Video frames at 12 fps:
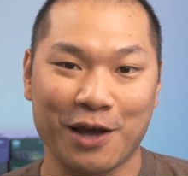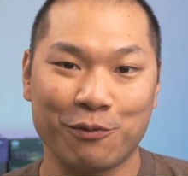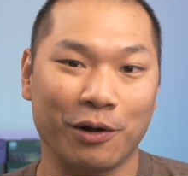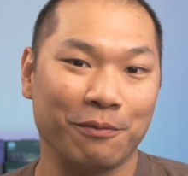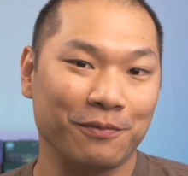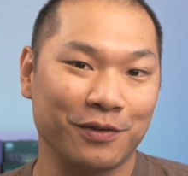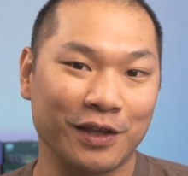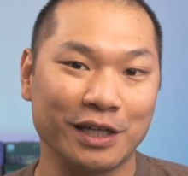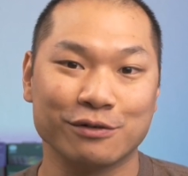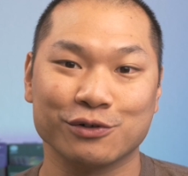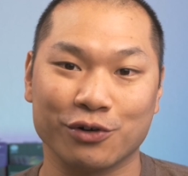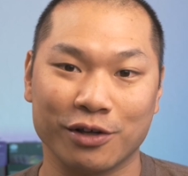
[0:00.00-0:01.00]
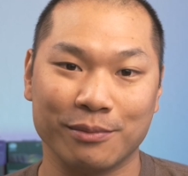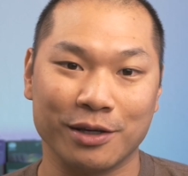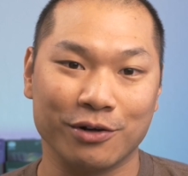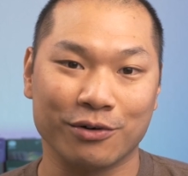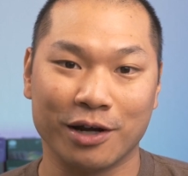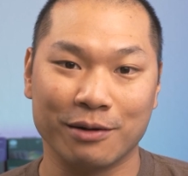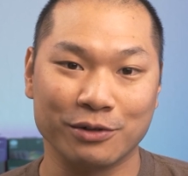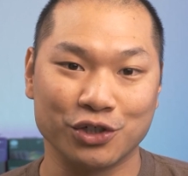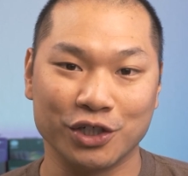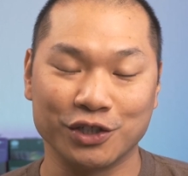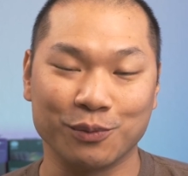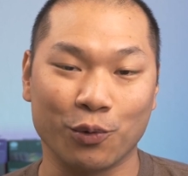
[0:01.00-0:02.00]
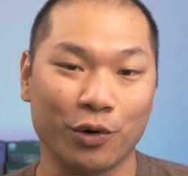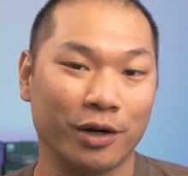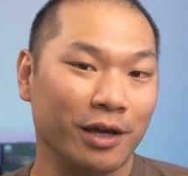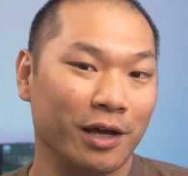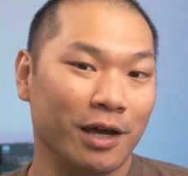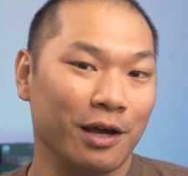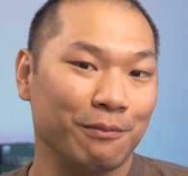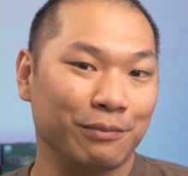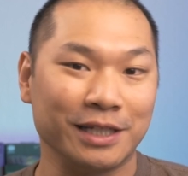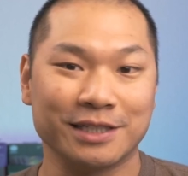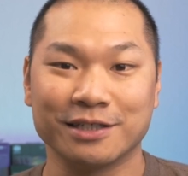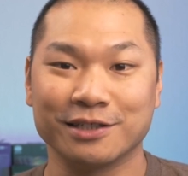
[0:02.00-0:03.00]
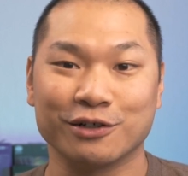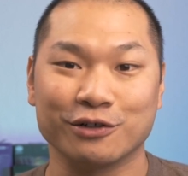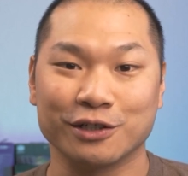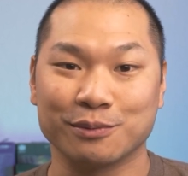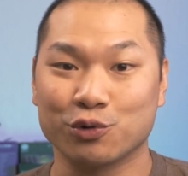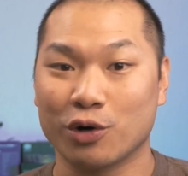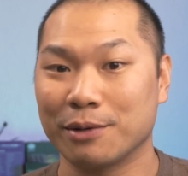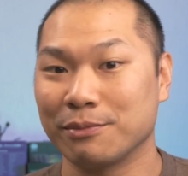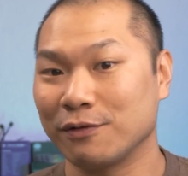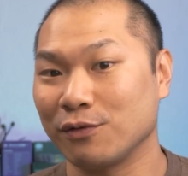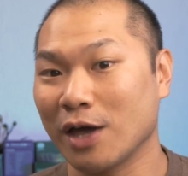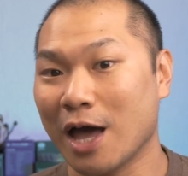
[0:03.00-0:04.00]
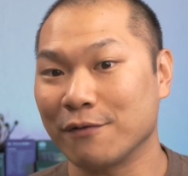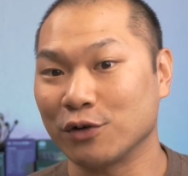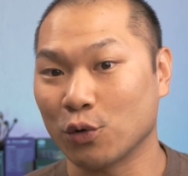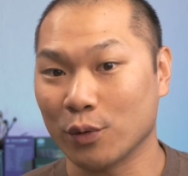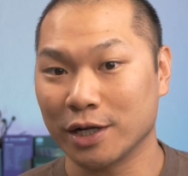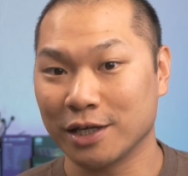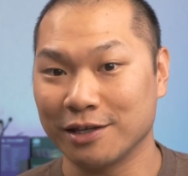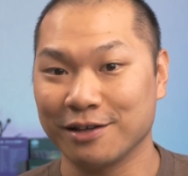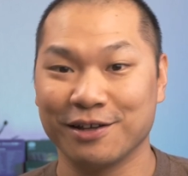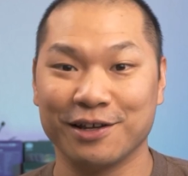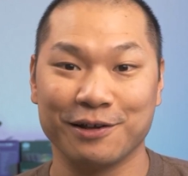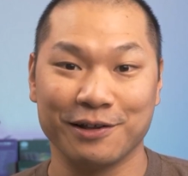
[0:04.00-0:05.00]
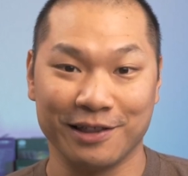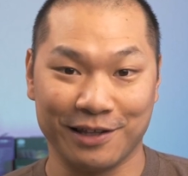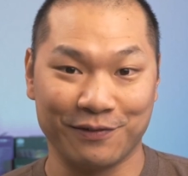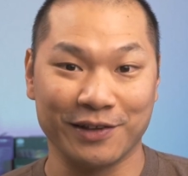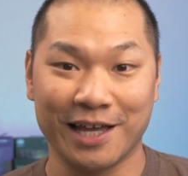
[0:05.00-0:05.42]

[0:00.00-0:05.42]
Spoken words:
Well, thanks for joining me here on Machines & More. Please consider subscribing if you haven't already. Leave a